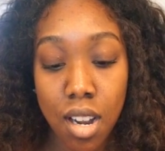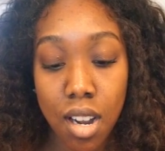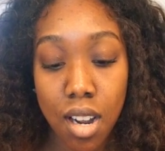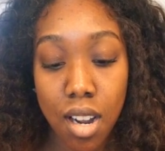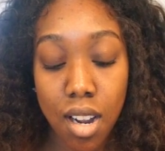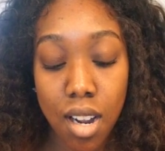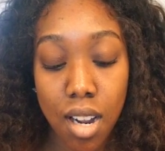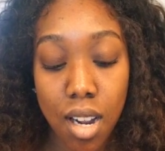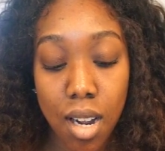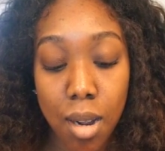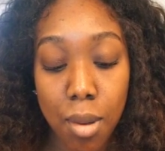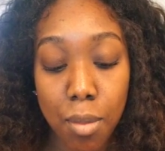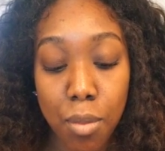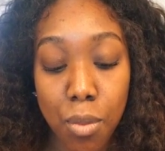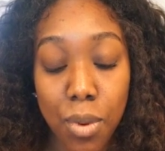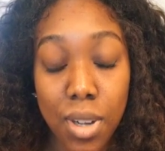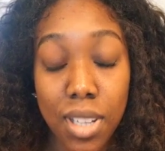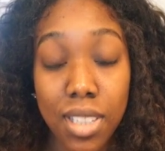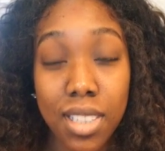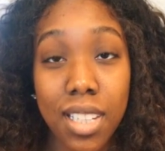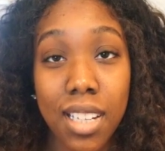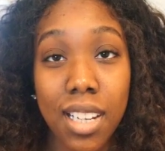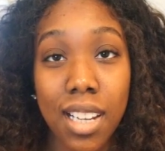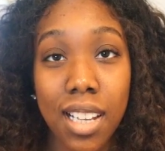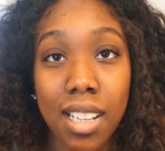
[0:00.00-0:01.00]

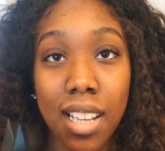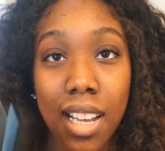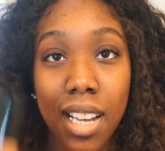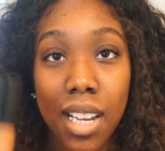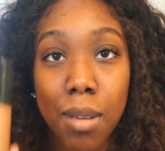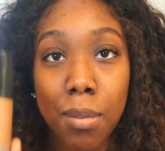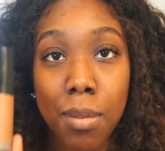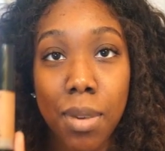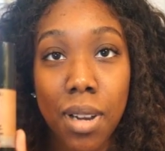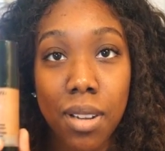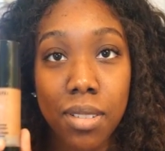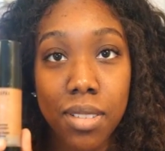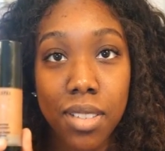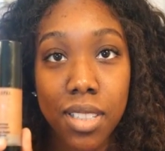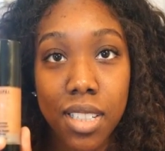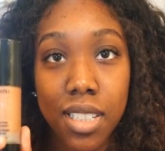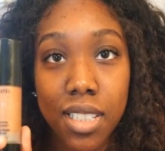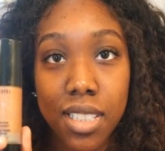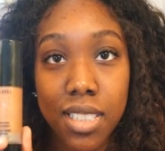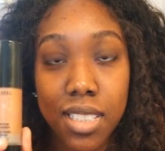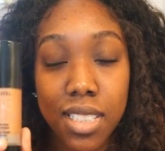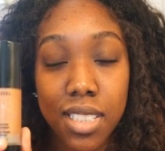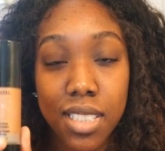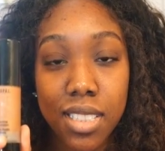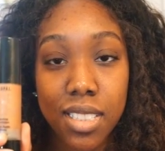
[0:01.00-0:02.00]
One thing I like about the
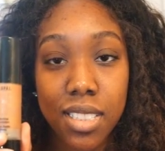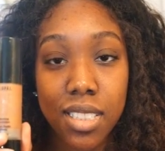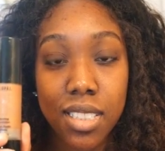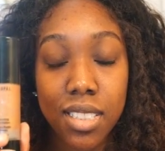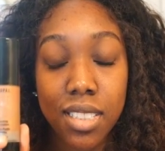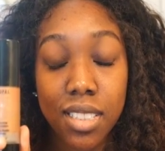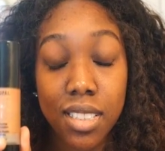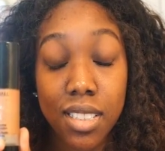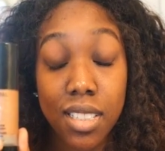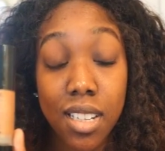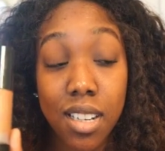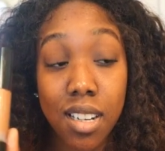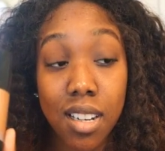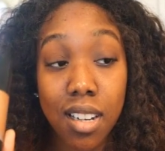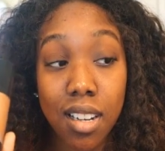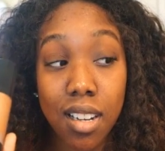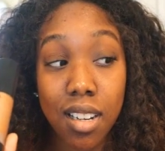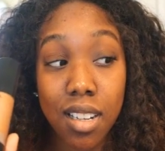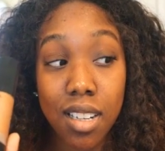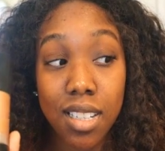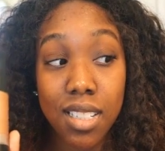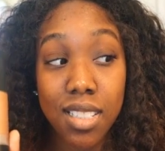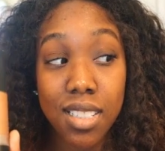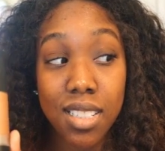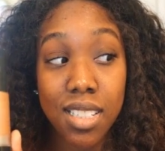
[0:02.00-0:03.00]

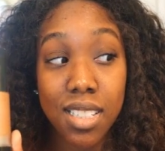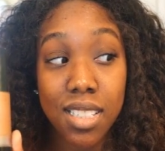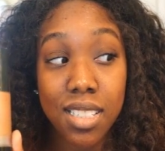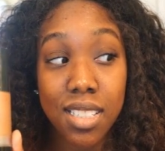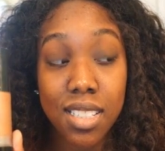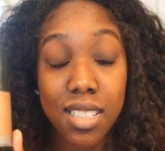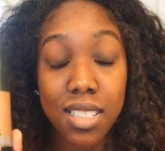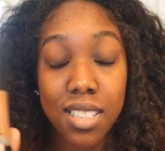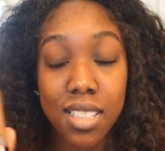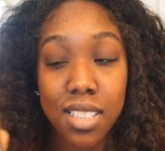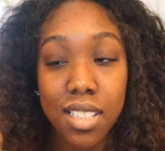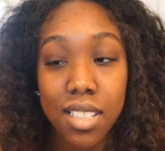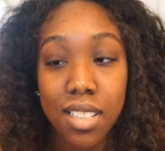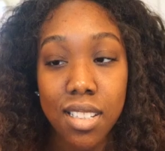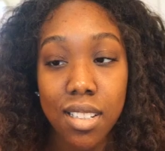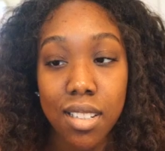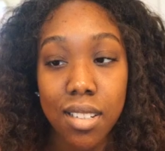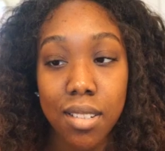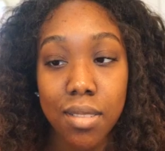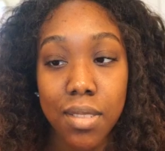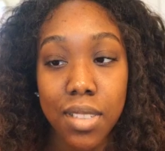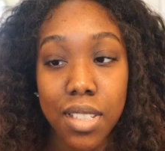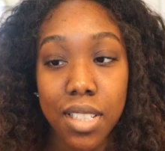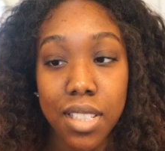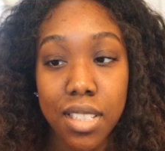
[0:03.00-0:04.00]
consistency
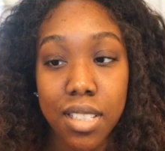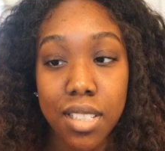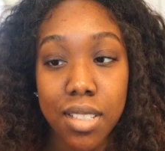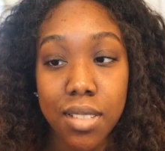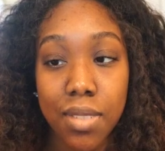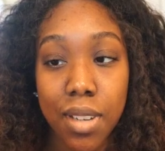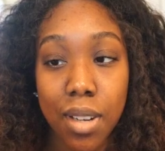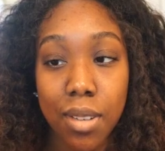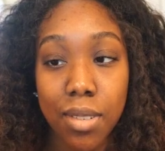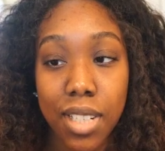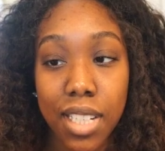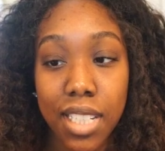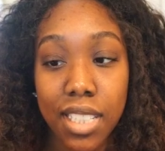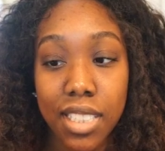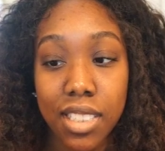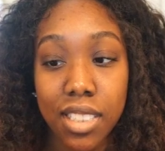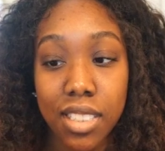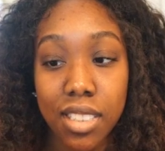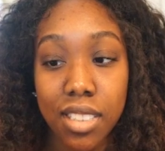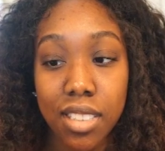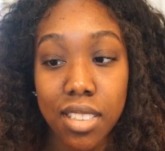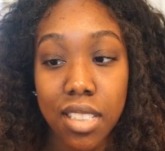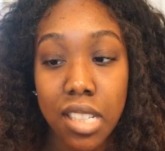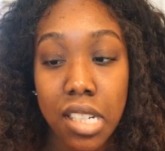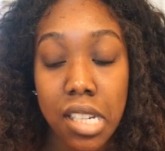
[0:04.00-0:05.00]
of this
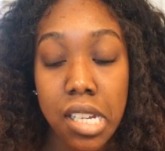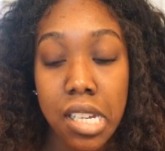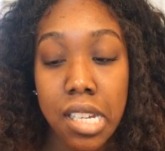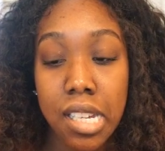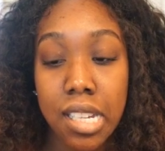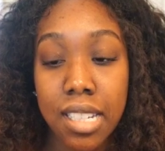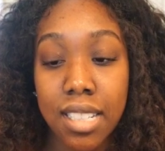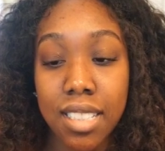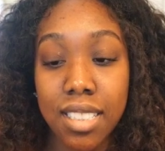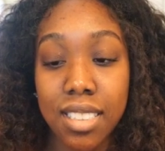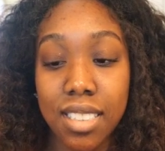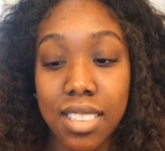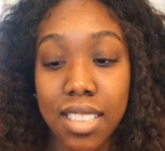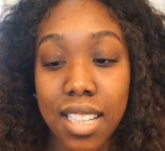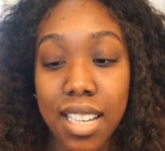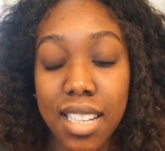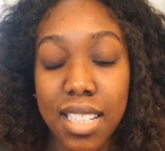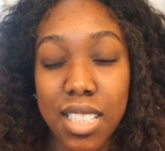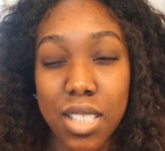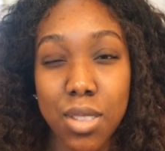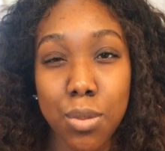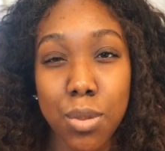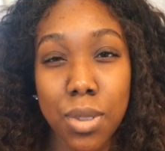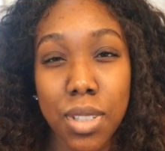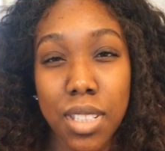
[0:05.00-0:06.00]
foundation is that
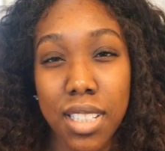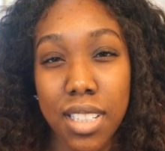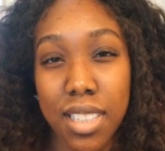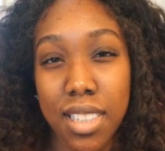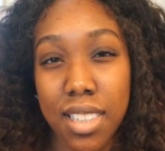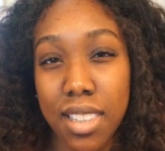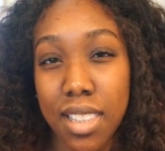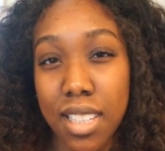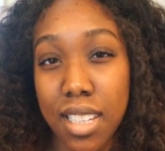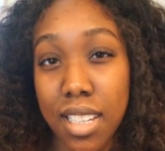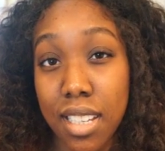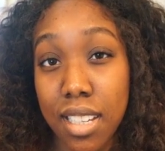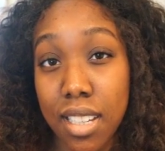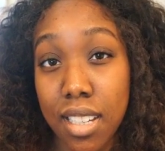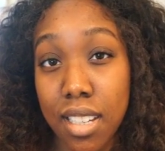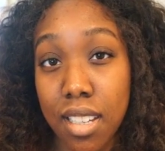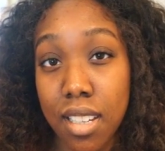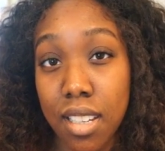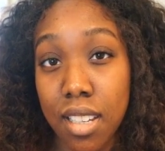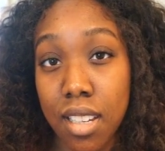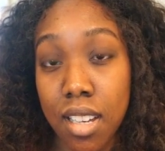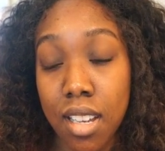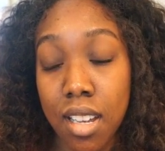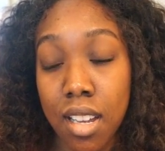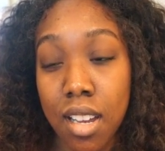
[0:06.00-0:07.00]
it's really
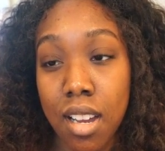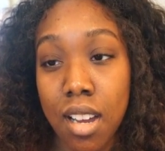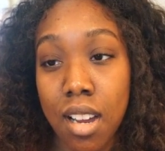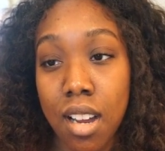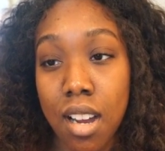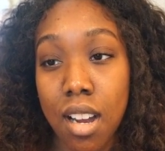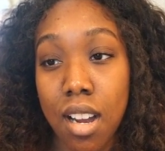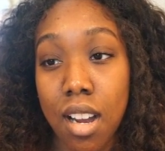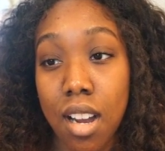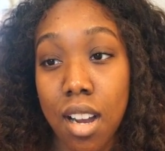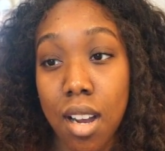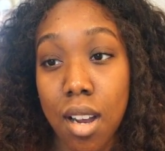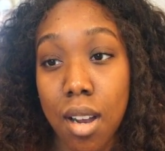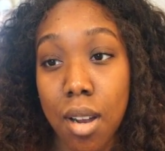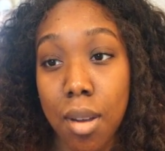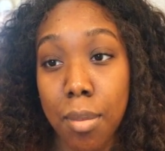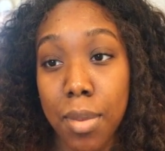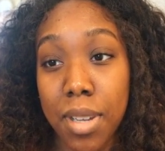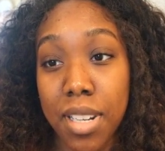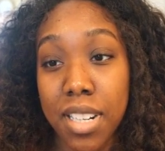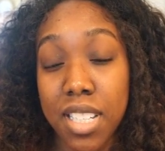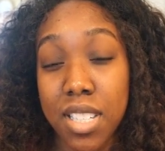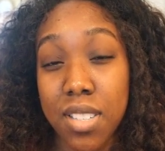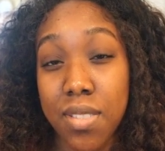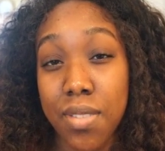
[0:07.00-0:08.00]
thick and
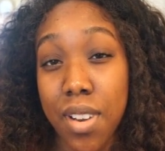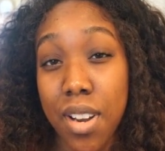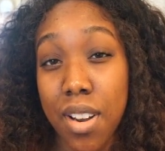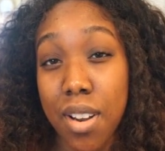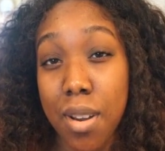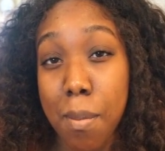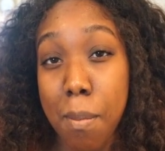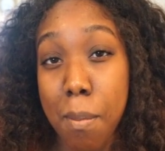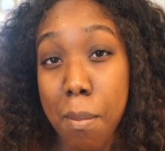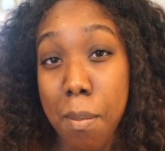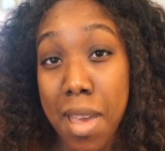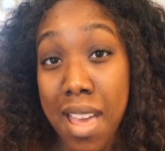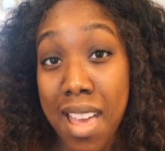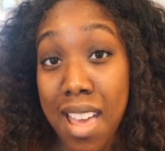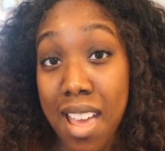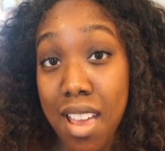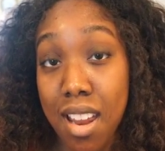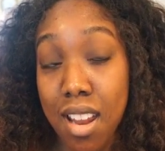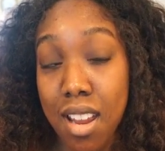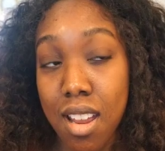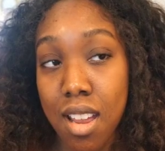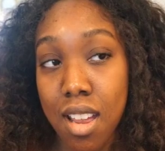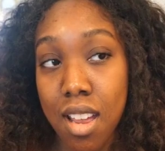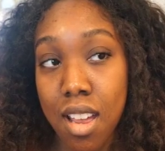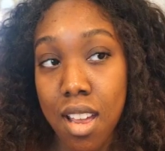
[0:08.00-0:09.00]
it's very matte.